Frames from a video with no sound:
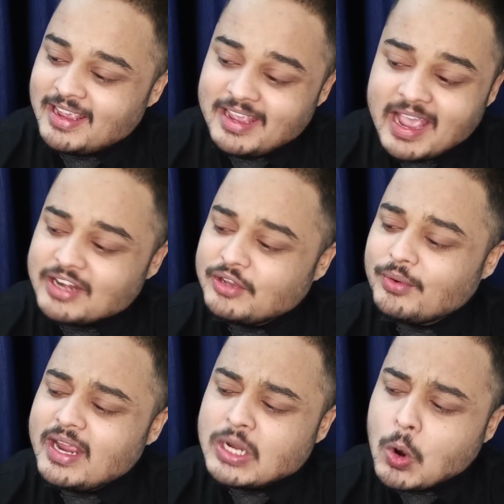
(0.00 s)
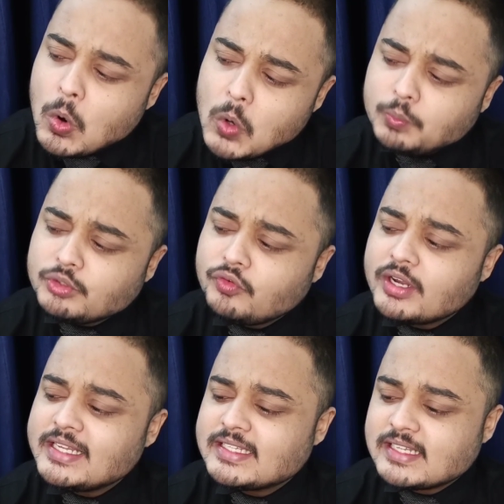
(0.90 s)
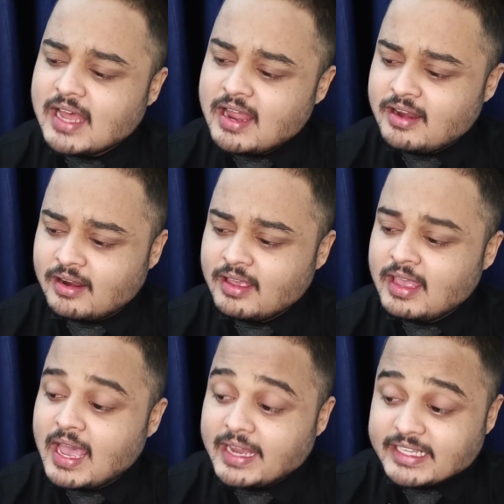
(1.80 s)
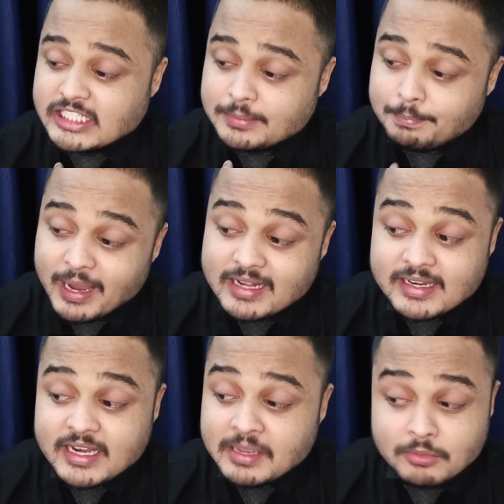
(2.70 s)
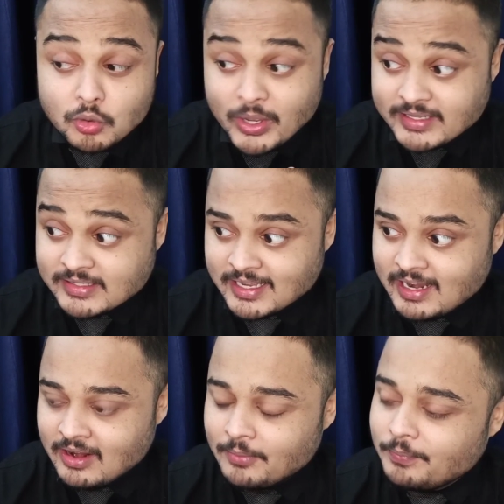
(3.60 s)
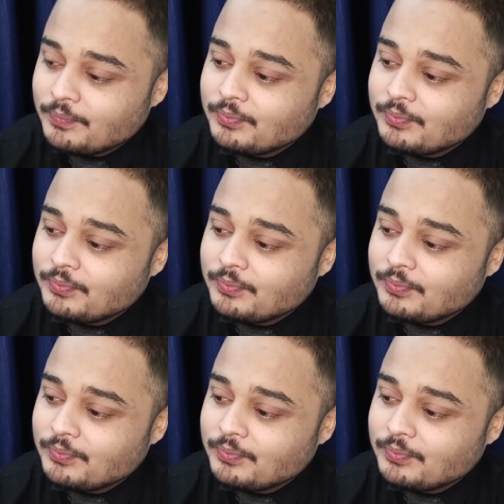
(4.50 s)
He had great hopes for his son and expected him to excel.